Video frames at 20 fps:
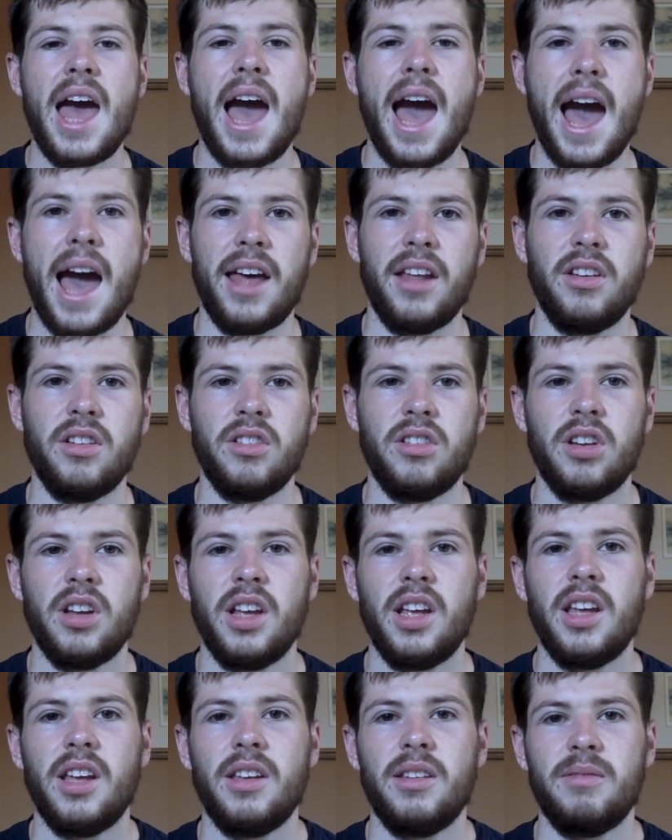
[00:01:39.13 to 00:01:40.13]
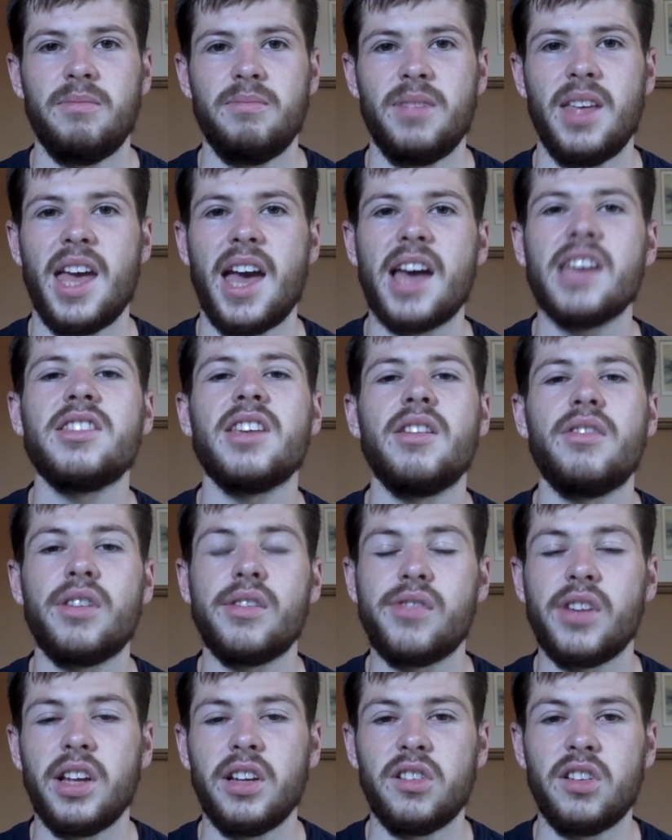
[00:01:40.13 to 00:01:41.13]
and it has
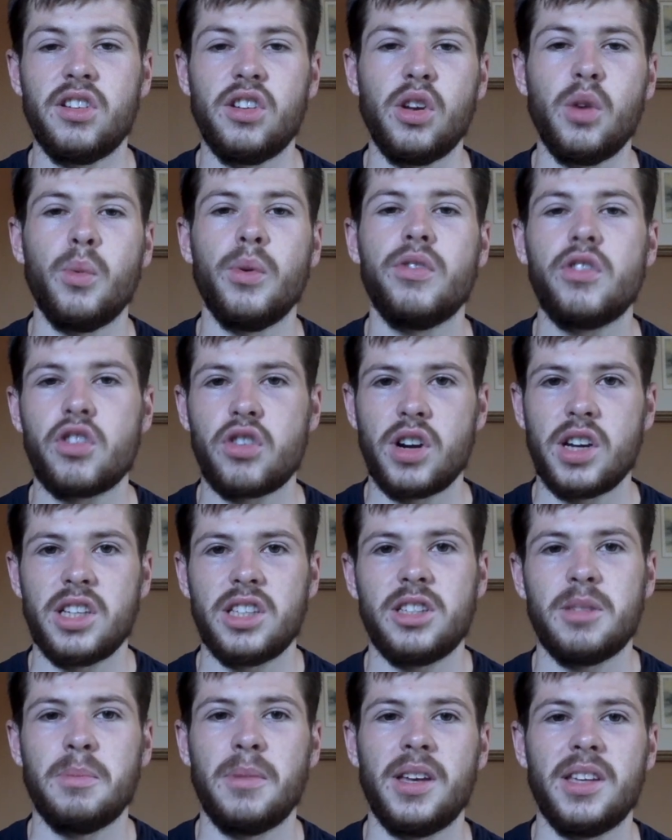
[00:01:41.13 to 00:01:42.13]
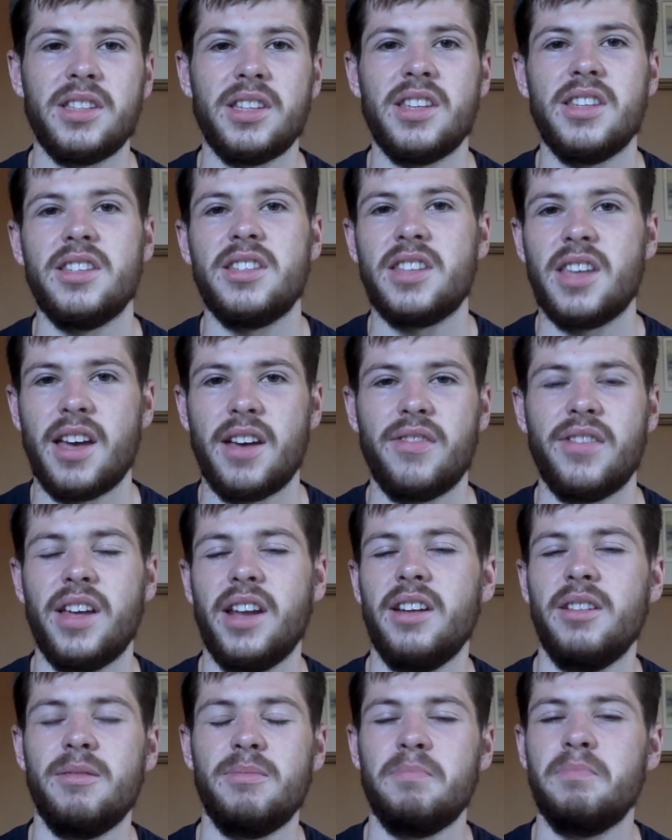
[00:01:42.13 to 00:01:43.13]
everything to do with Christmas and stuff,
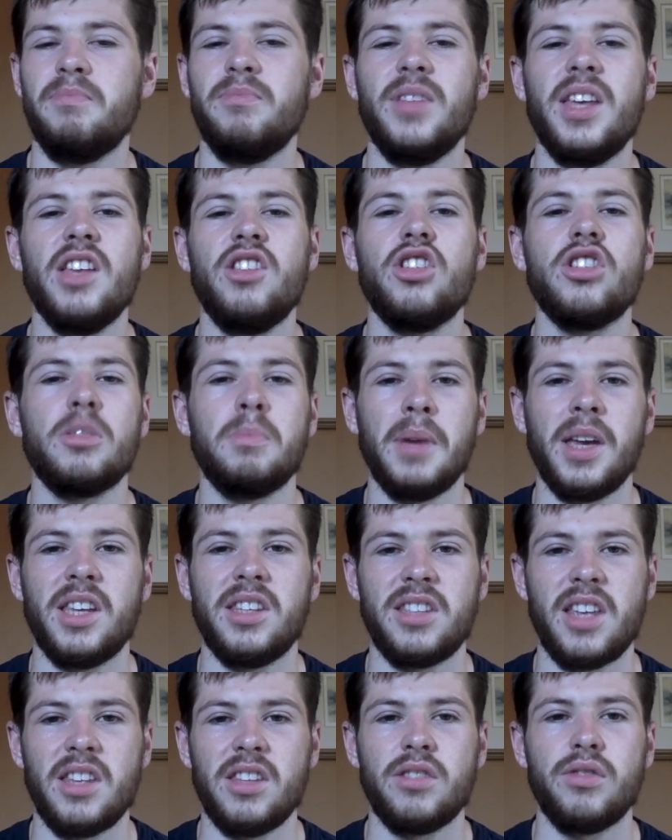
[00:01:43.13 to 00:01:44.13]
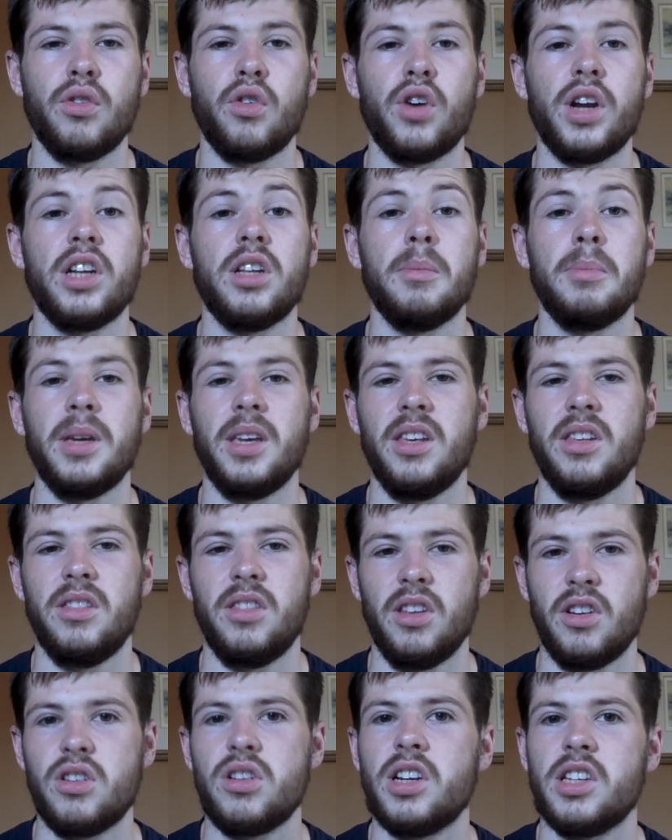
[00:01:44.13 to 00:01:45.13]
and it just makes sense for it to be
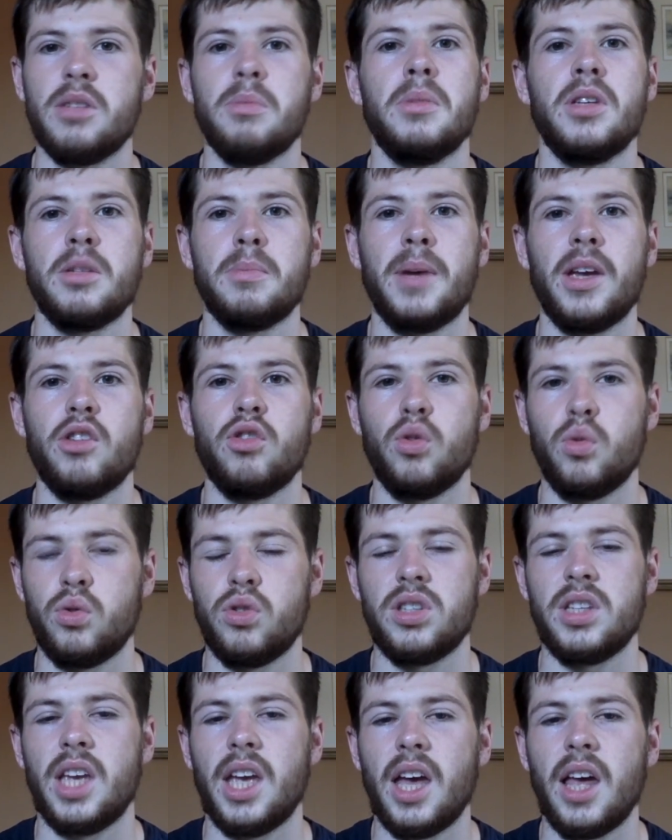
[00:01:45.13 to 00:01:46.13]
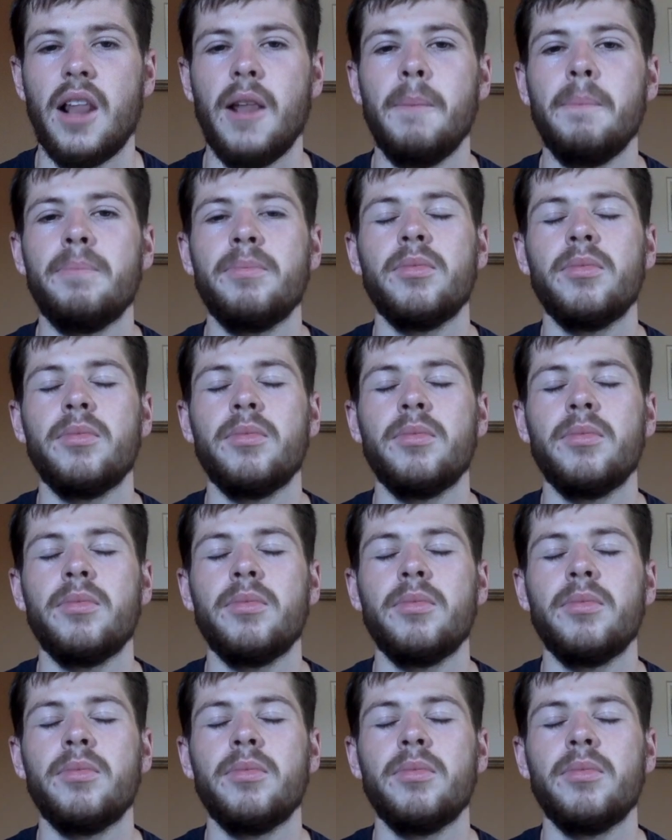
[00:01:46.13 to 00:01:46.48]
the Christmas special still.